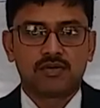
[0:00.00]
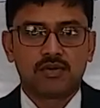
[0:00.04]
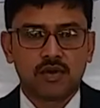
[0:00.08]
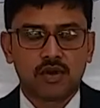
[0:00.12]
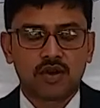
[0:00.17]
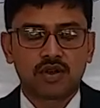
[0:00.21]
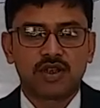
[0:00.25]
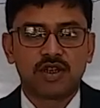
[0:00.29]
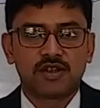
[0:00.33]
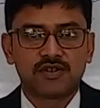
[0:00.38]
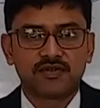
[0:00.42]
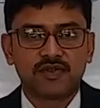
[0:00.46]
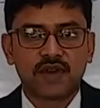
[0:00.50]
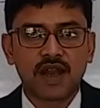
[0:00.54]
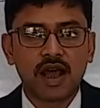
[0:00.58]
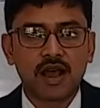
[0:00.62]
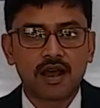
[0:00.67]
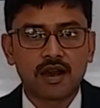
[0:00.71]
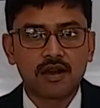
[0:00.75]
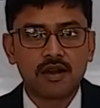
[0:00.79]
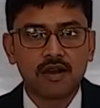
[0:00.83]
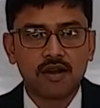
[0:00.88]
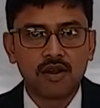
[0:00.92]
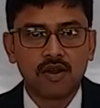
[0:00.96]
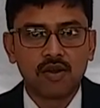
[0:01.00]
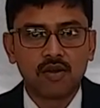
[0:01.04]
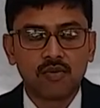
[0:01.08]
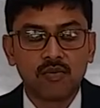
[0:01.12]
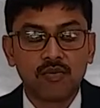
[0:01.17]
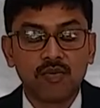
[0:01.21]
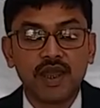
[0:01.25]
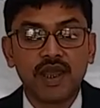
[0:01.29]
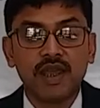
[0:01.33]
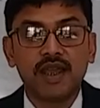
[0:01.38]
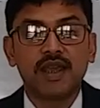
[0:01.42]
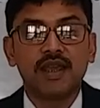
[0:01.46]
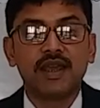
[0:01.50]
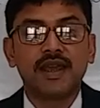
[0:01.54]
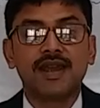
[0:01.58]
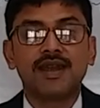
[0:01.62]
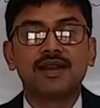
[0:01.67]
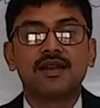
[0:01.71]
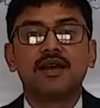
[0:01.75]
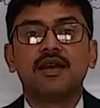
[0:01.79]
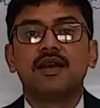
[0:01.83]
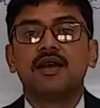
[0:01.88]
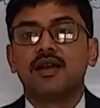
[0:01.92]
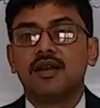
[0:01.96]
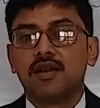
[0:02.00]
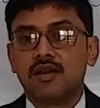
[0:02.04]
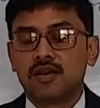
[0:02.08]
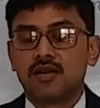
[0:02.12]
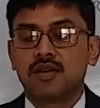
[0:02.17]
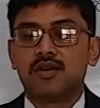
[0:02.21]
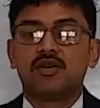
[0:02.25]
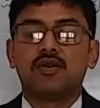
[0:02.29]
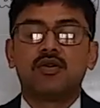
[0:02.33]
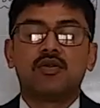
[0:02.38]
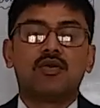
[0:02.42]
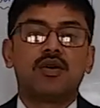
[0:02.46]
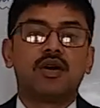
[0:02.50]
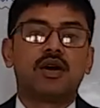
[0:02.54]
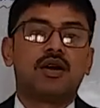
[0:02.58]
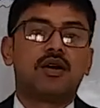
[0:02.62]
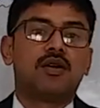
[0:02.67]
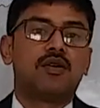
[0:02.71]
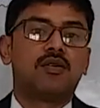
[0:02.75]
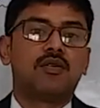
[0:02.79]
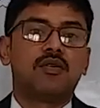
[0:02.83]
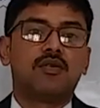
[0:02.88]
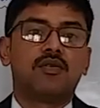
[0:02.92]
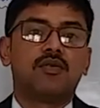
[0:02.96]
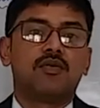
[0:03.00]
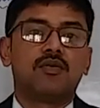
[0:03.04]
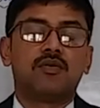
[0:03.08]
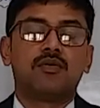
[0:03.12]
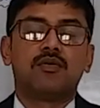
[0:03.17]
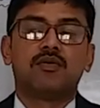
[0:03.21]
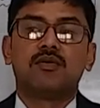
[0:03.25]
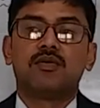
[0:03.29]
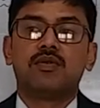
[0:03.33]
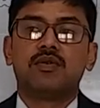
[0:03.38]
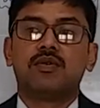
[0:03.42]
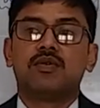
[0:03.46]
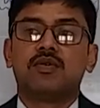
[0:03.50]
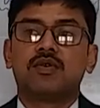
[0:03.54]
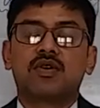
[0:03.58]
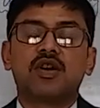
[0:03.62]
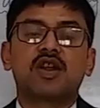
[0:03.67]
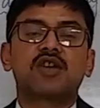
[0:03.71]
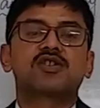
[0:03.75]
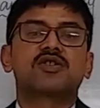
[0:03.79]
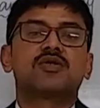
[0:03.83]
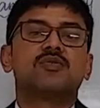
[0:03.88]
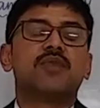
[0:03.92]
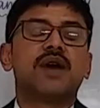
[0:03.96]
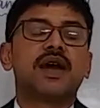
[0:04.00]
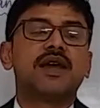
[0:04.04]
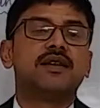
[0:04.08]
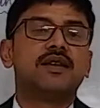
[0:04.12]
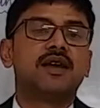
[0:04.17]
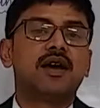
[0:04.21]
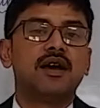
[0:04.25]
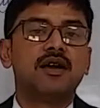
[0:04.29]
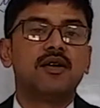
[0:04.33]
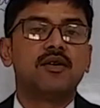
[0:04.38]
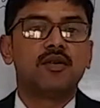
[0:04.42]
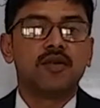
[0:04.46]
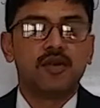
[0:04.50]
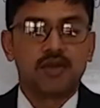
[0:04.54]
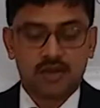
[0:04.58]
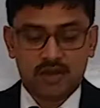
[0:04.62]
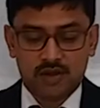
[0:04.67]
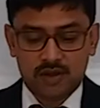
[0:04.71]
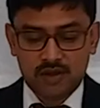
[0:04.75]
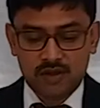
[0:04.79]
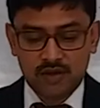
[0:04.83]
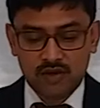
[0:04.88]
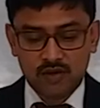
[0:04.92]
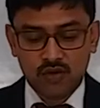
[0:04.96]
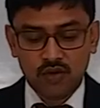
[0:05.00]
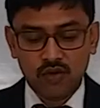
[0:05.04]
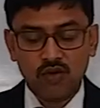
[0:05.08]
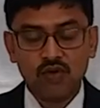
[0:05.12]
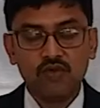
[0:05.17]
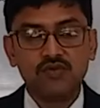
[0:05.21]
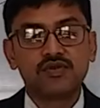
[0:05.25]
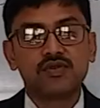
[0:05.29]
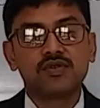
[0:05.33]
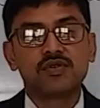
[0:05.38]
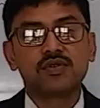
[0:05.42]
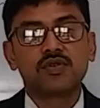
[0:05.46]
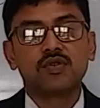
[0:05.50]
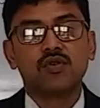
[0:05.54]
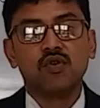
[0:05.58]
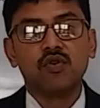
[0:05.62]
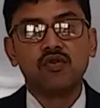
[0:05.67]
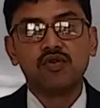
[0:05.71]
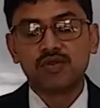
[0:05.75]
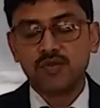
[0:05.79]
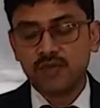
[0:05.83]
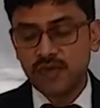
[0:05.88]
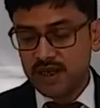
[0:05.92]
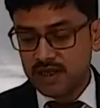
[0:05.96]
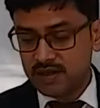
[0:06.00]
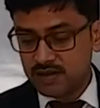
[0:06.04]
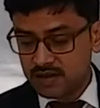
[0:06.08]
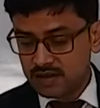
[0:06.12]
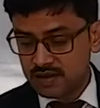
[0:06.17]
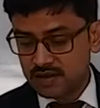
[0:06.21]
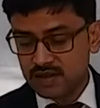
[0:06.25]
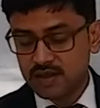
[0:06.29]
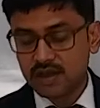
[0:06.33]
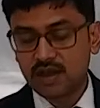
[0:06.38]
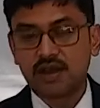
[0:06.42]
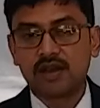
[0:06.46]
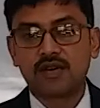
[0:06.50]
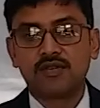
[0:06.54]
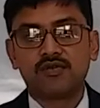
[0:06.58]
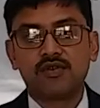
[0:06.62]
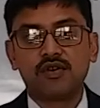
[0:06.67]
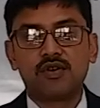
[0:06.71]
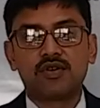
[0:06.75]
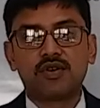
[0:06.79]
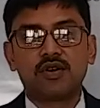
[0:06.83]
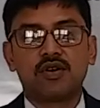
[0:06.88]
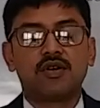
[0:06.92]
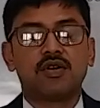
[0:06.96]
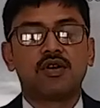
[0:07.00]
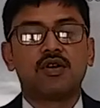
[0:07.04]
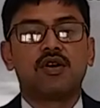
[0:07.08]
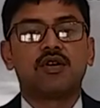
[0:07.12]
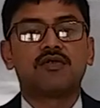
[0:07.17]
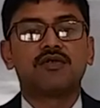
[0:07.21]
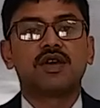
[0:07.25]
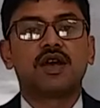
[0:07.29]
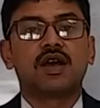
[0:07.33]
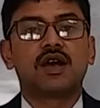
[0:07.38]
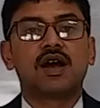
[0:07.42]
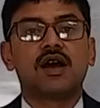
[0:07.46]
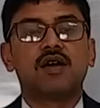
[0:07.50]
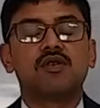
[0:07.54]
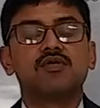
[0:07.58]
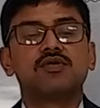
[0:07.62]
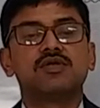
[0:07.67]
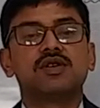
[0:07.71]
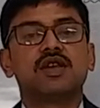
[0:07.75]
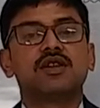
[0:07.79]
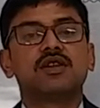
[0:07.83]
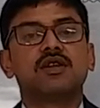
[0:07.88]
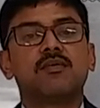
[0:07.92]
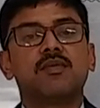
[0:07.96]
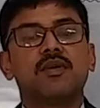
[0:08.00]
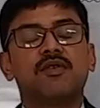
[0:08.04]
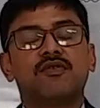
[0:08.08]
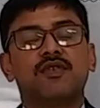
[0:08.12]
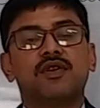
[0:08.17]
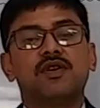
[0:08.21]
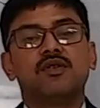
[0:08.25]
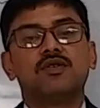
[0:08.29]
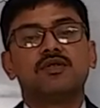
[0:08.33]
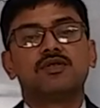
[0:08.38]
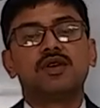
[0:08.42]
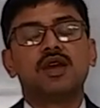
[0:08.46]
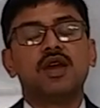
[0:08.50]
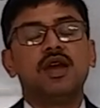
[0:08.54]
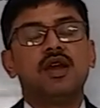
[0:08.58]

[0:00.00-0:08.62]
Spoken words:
or this flower may get, you know, crushed by the hooves. Hooves means the foot of the cows and the buffaloes.